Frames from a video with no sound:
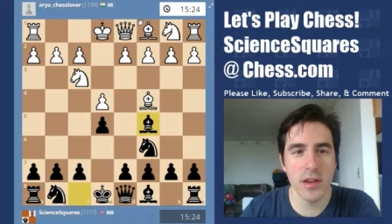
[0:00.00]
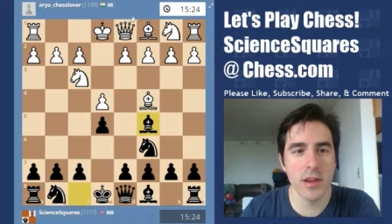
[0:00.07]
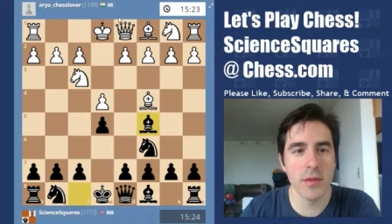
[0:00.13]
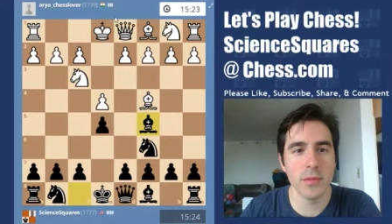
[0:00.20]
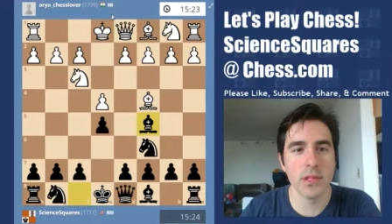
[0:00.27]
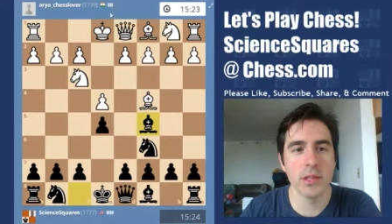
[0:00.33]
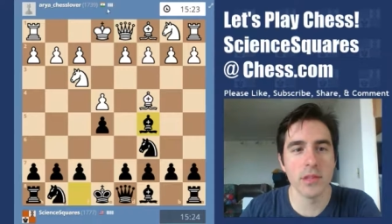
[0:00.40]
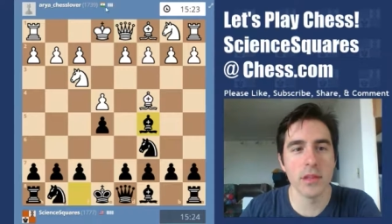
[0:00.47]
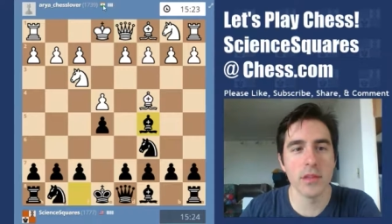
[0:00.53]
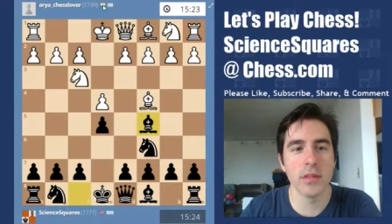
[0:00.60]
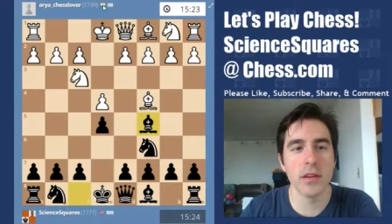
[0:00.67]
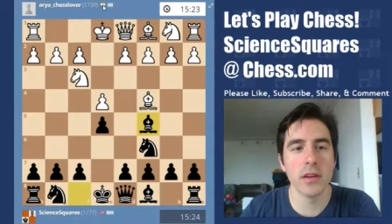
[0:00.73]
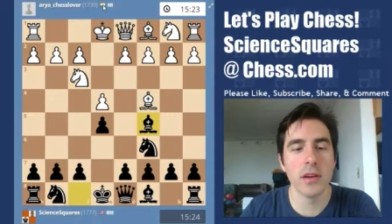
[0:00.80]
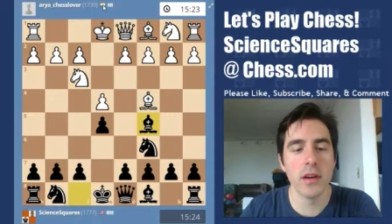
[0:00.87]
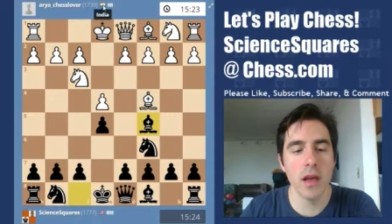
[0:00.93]
I am a chess
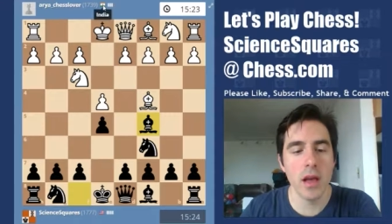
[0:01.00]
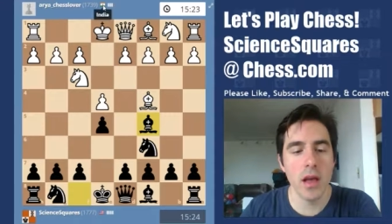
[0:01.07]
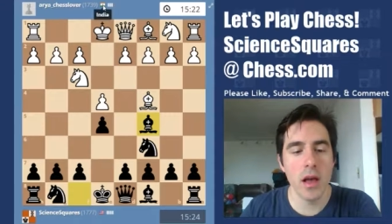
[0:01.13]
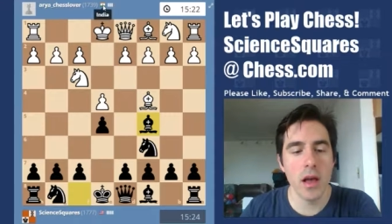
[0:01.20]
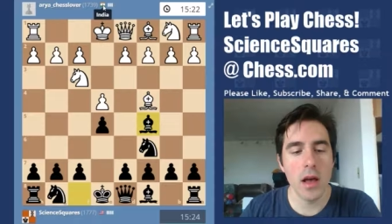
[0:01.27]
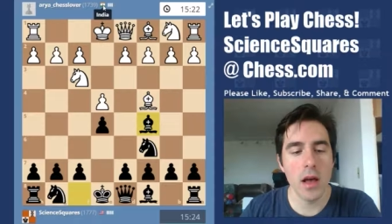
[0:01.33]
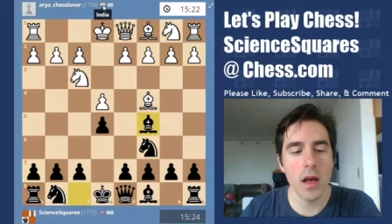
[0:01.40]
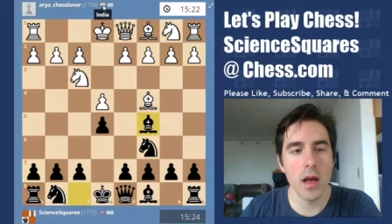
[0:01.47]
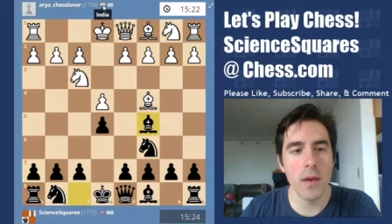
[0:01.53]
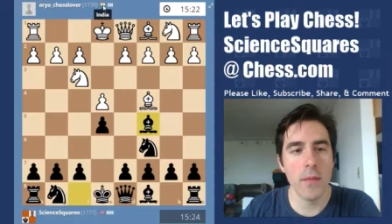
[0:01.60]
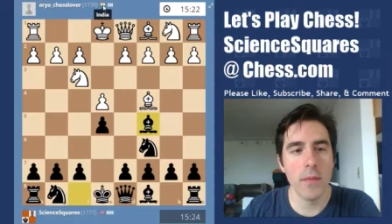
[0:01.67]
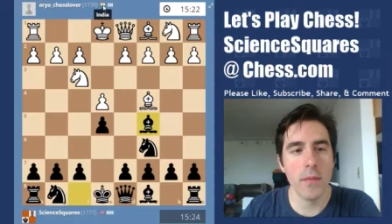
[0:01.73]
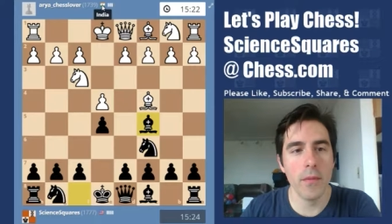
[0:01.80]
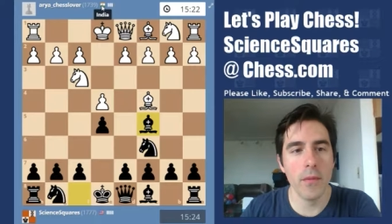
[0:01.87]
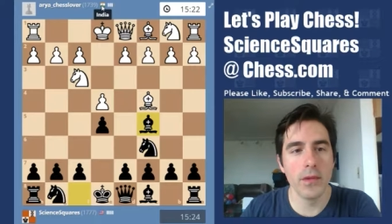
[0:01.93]

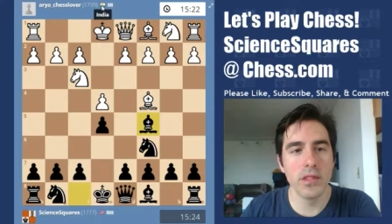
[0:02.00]
lover.